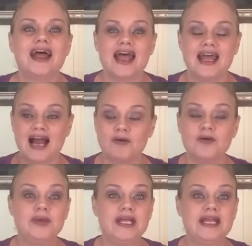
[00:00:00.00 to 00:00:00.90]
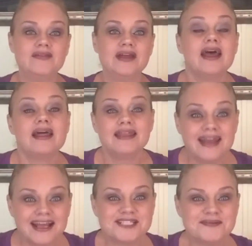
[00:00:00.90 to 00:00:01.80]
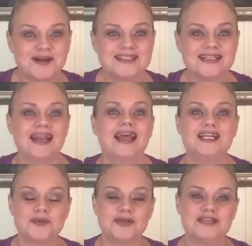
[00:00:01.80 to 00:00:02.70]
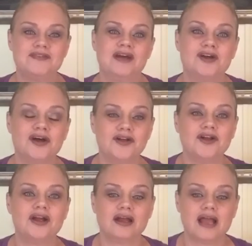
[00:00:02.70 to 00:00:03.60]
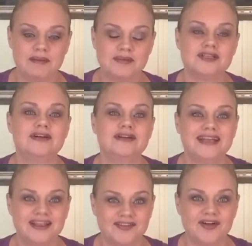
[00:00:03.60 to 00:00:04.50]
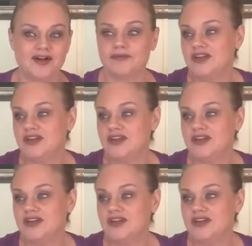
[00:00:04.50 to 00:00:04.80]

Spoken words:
And I will be giving the next person a $25 Amazon gift card.